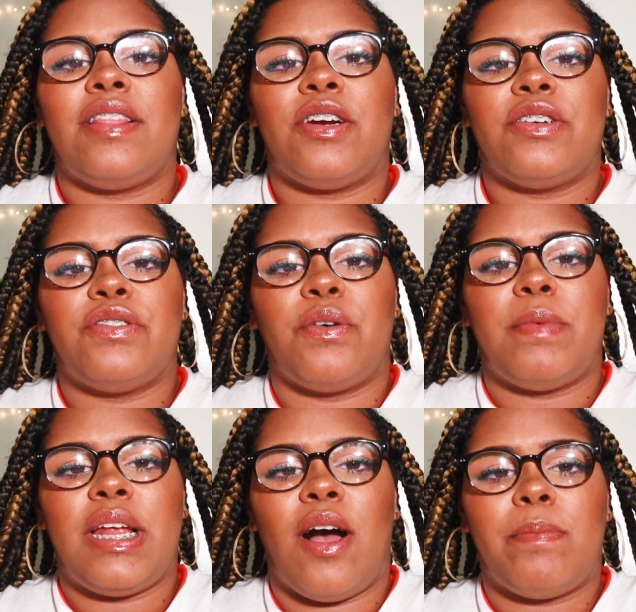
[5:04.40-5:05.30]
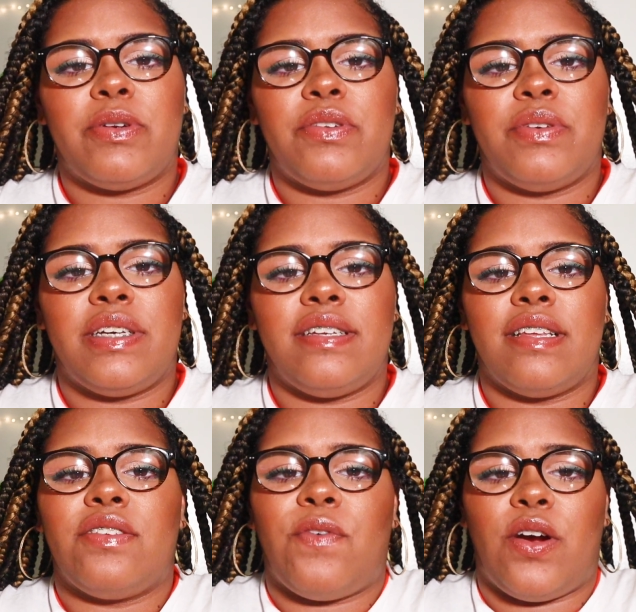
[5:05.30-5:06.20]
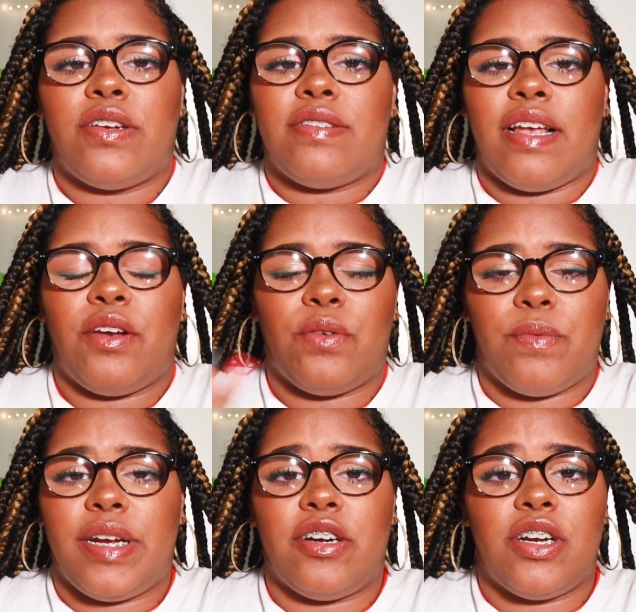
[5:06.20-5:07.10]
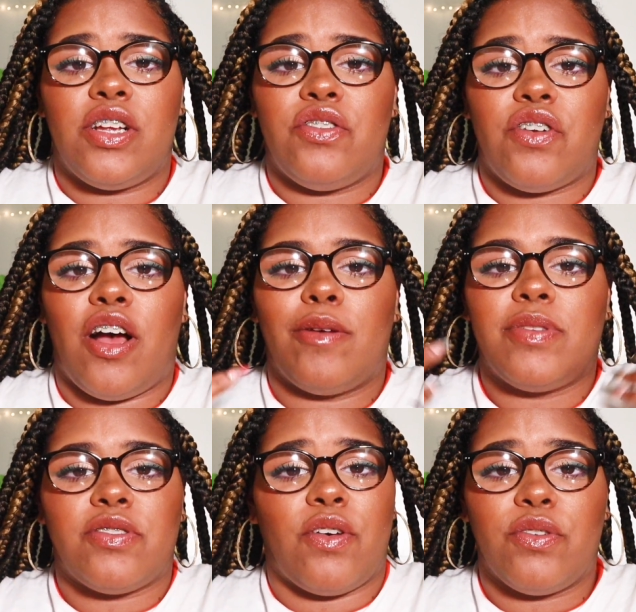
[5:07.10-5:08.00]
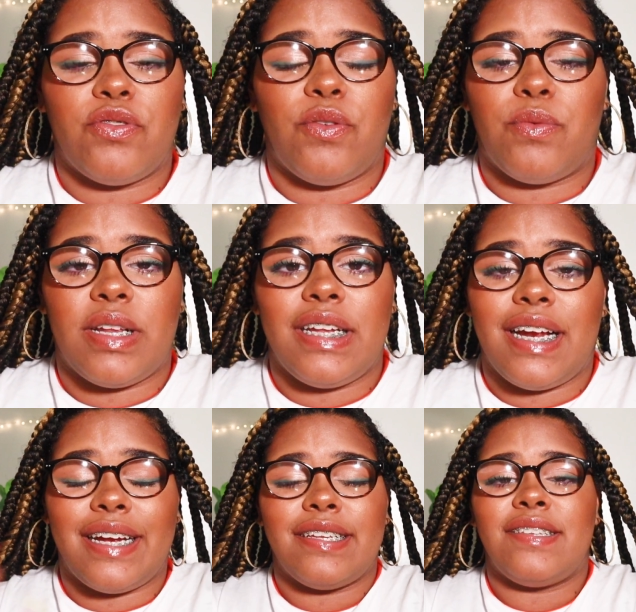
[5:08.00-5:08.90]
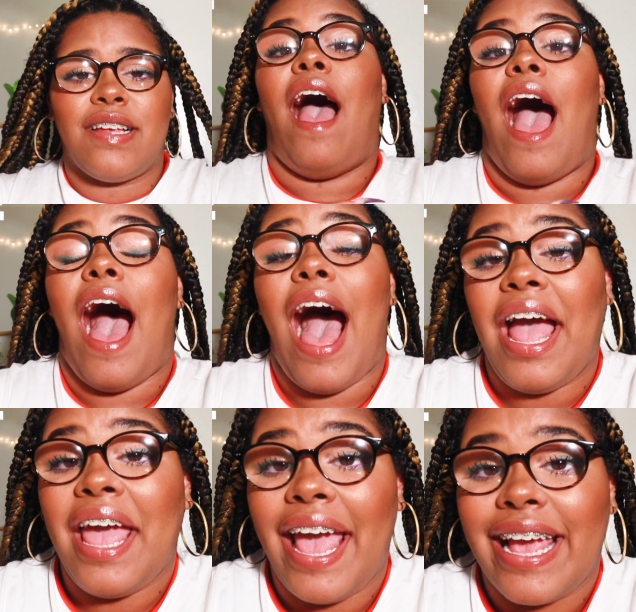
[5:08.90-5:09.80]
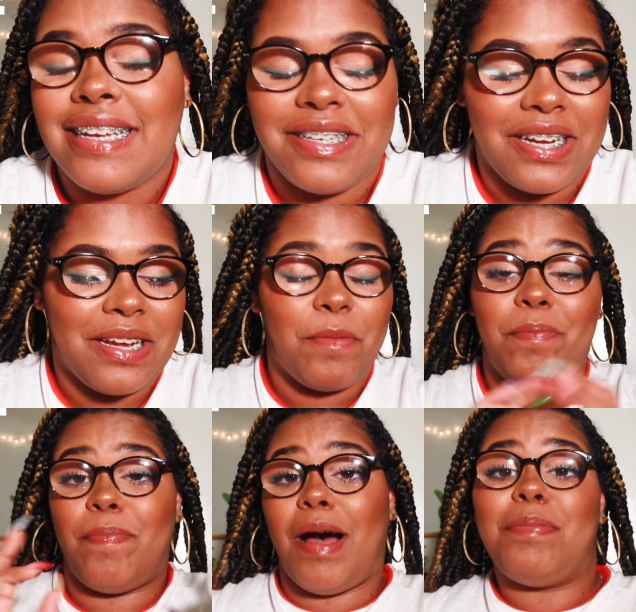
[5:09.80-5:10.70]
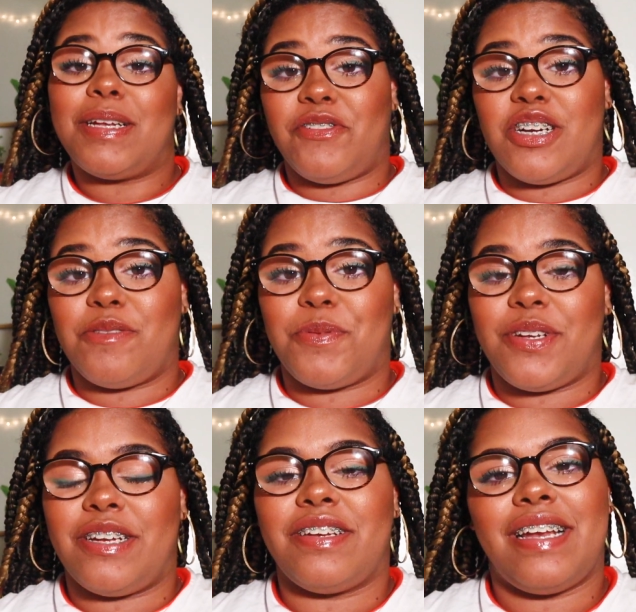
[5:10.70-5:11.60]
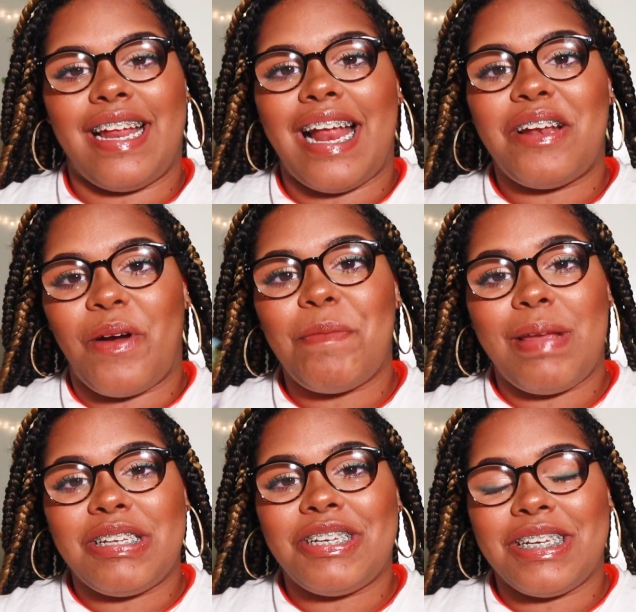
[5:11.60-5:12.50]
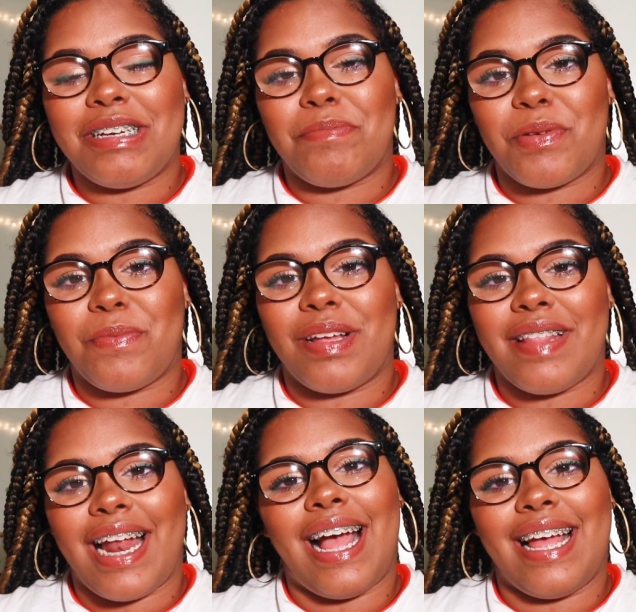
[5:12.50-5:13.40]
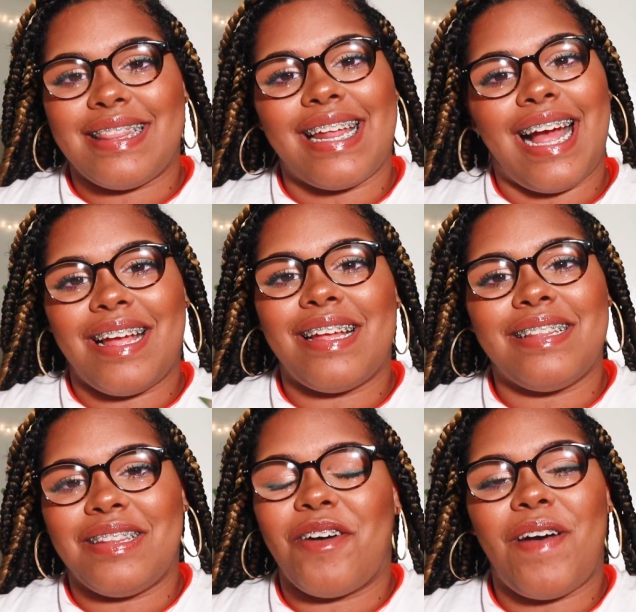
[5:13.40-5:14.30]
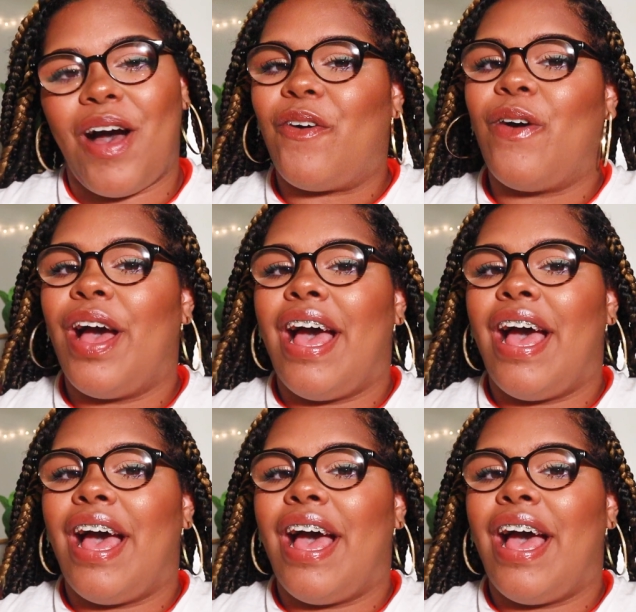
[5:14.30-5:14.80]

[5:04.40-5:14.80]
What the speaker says: there are so many opportunities as far as like career and jobs is also really nice. I hate public transportation, and I know I mentioned in number 1 that I love how